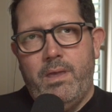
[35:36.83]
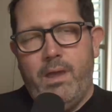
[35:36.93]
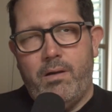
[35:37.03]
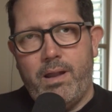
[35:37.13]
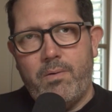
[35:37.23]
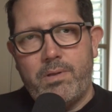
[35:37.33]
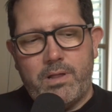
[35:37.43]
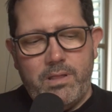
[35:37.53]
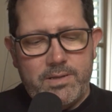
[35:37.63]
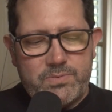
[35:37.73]
All right, I want
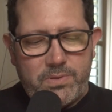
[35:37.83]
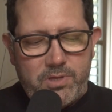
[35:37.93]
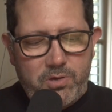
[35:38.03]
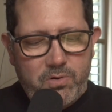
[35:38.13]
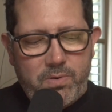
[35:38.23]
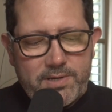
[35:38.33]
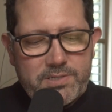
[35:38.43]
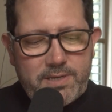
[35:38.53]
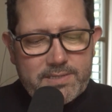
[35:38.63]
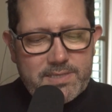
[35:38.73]
to close with two
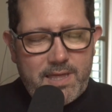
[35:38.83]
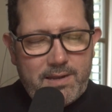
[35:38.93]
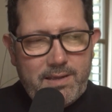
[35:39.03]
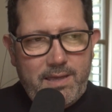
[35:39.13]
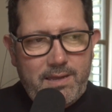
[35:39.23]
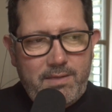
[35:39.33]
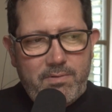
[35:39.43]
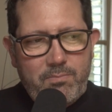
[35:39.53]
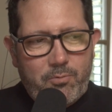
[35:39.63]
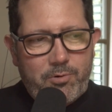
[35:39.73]
questions that get
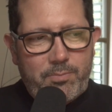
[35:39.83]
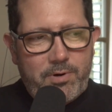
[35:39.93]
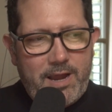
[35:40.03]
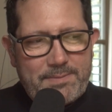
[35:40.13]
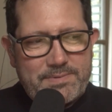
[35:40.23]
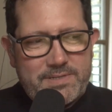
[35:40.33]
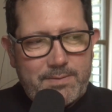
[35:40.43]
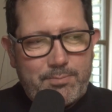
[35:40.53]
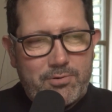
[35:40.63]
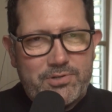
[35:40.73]
even more perhaps
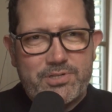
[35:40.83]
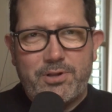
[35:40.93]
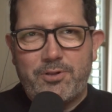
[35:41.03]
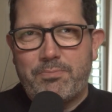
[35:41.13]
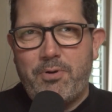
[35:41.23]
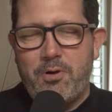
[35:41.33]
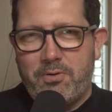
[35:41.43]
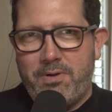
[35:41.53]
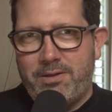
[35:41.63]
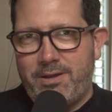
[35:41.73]
personal or
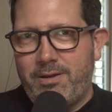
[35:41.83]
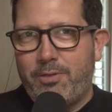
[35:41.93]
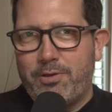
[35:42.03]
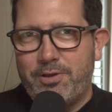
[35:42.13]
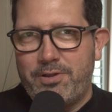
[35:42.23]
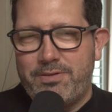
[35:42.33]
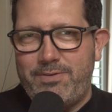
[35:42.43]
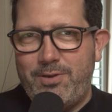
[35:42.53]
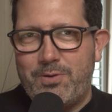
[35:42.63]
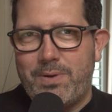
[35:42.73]
poke around into the hood of
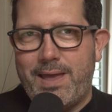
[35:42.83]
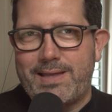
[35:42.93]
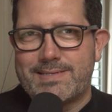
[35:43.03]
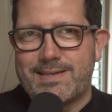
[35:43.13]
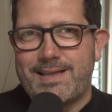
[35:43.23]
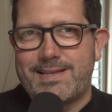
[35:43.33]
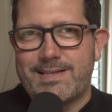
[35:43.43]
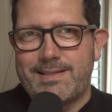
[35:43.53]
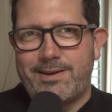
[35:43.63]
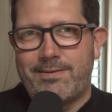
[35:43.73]
you as
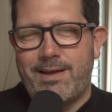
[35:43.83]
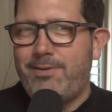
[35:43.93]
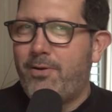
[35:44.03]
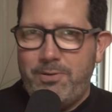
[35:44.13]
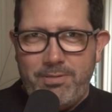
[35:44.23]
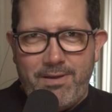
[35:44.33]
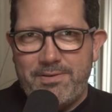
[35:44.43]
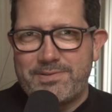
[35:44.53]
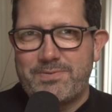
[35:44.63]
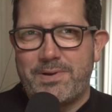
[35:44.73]
a leader. I know you love
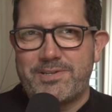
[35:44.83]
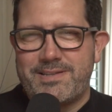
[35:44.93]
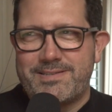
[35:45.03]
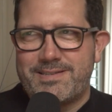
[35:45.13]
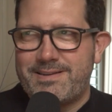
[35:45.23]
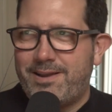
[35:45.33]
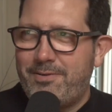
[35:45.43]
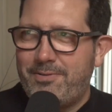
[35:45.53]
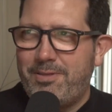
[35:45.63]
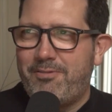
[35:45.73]
those questions, and I
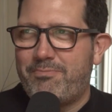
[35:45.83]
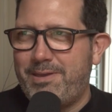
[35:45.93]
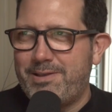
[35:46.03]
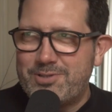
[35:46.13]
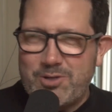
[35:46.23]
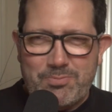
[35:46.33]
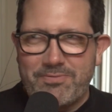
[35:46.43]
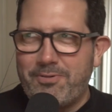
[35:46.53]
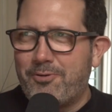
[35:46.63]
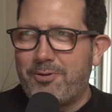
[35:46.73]
know you love being super
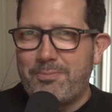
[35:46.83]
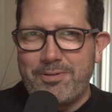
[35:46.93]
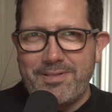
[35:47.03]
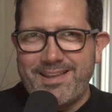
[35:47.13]
vulnerable.